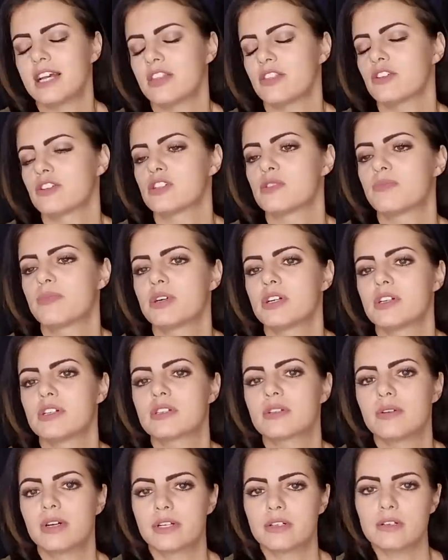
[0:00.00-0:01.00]
And there's
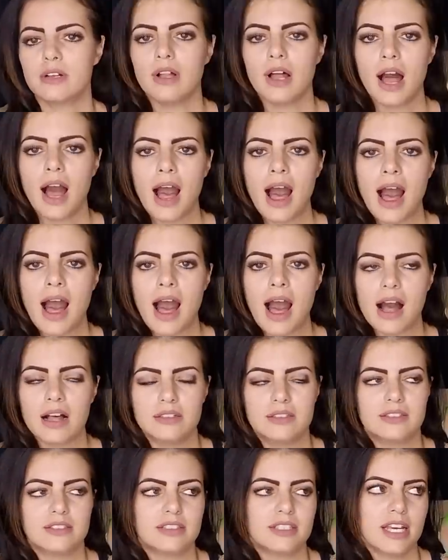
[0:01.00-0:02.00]
birds going ah
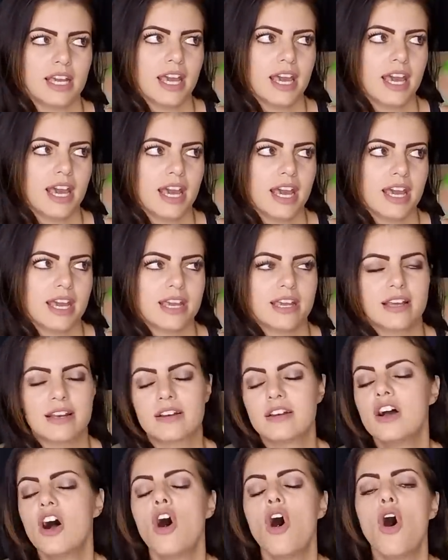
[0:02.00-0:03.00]
and hey
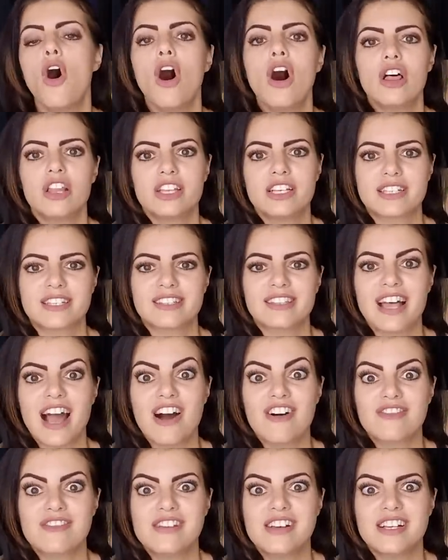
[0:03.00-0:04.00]
and all this
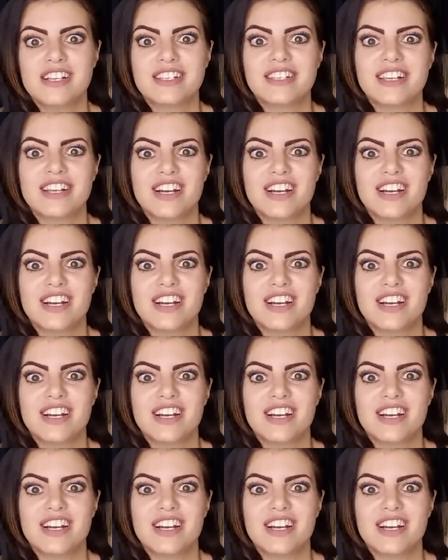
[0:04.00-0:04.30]
loudness,